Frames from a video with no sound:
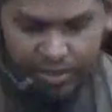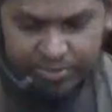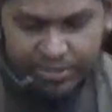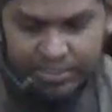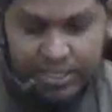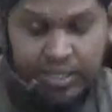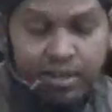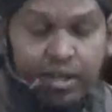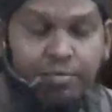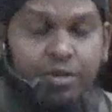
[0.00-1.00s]
up to
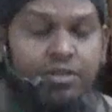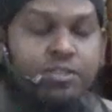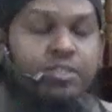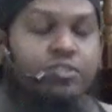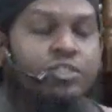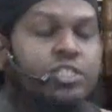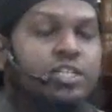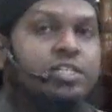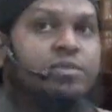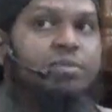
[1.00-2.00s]
today amongst the
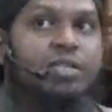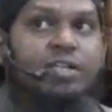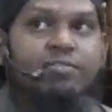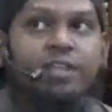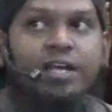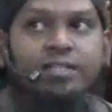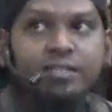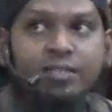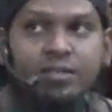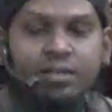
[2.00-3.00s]
Christians, they believe
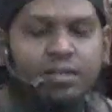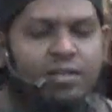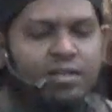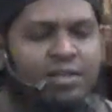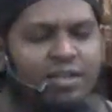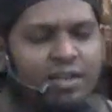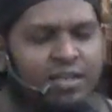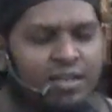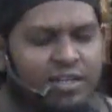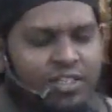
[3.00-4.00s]
that
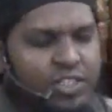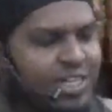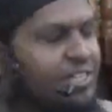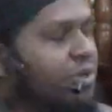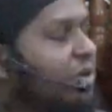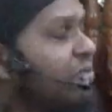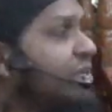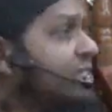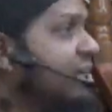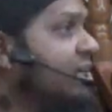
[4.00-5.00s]
Shaitan
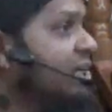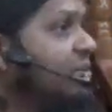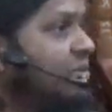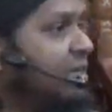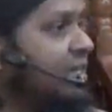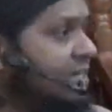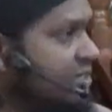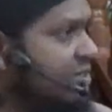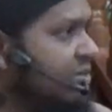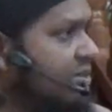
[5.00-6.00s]

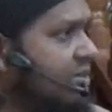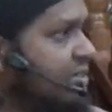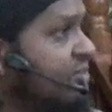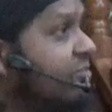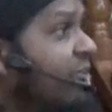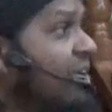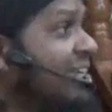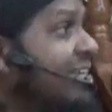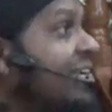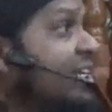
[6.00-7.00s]
is the
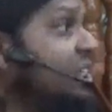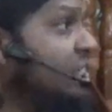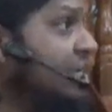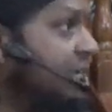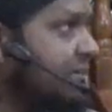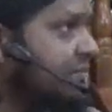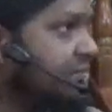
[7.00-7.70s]
fallen angel.